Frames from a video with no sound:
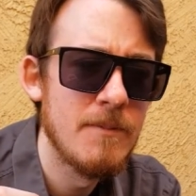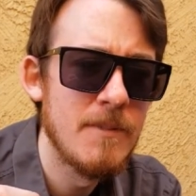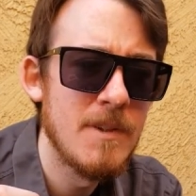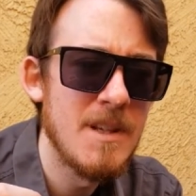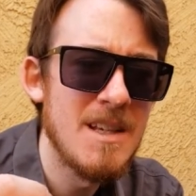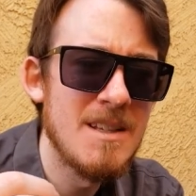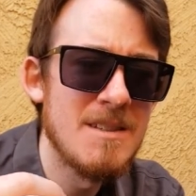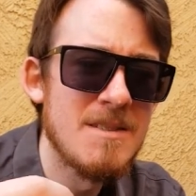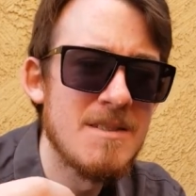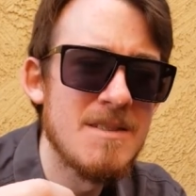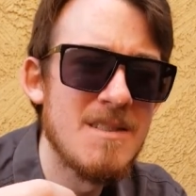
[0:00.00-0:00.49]

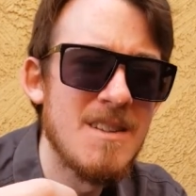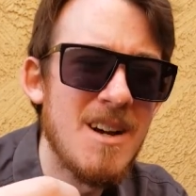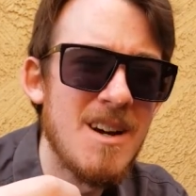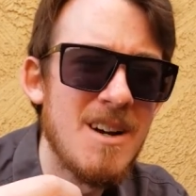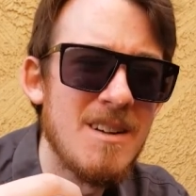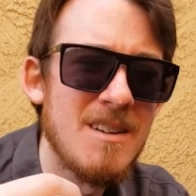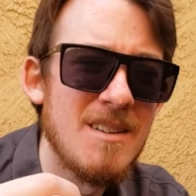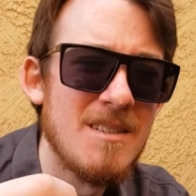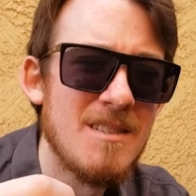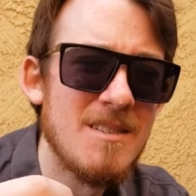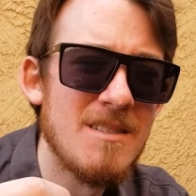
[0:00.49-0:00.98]
It's
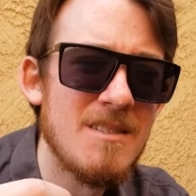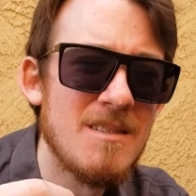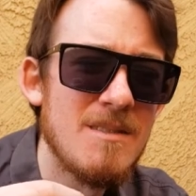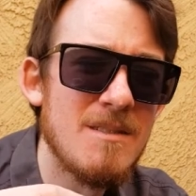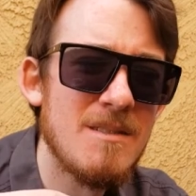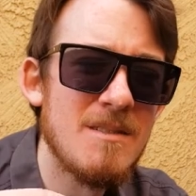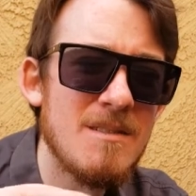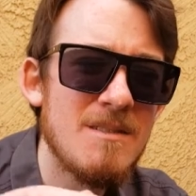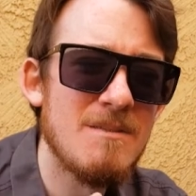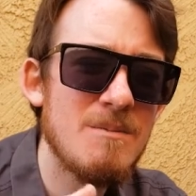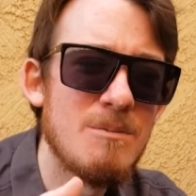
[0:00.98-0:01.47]
not
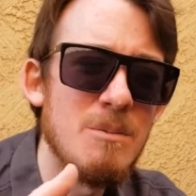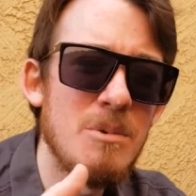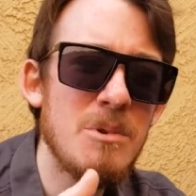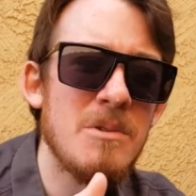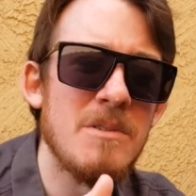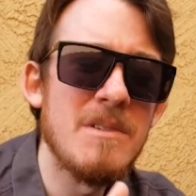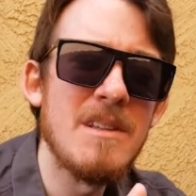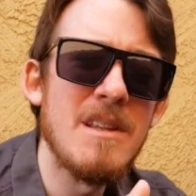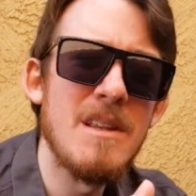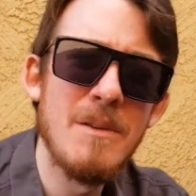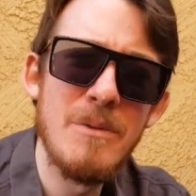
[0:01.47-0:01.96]

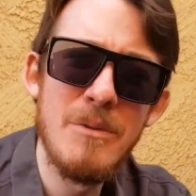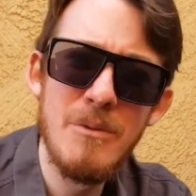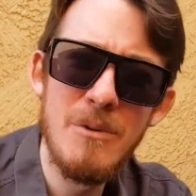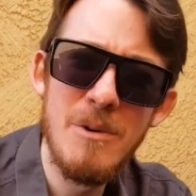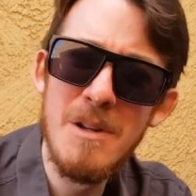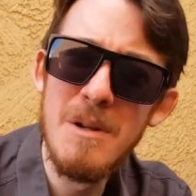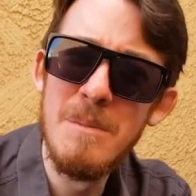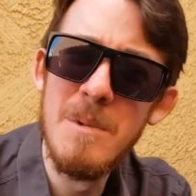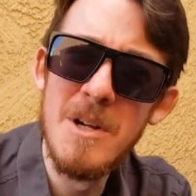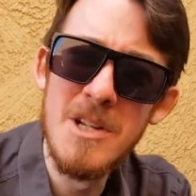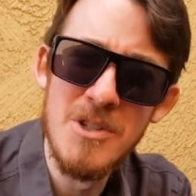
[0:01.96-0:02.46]
really a
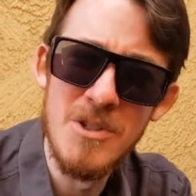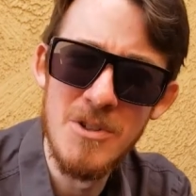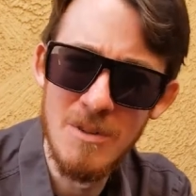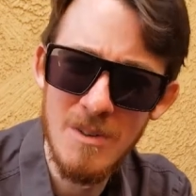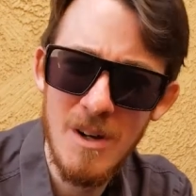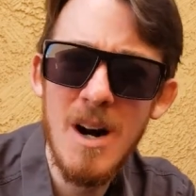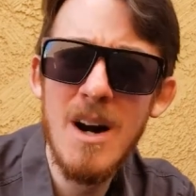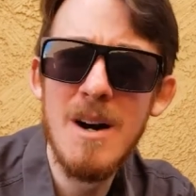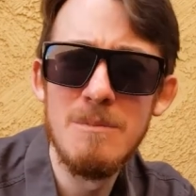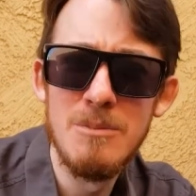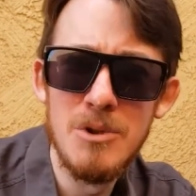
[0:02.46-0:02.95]
three-dimensional
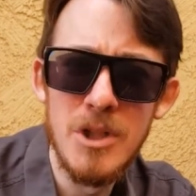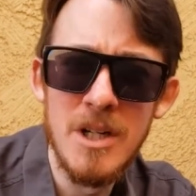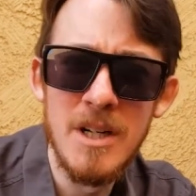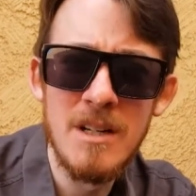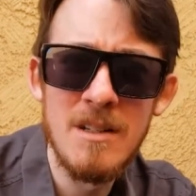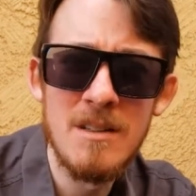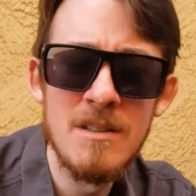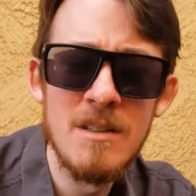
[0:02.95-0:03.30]
object.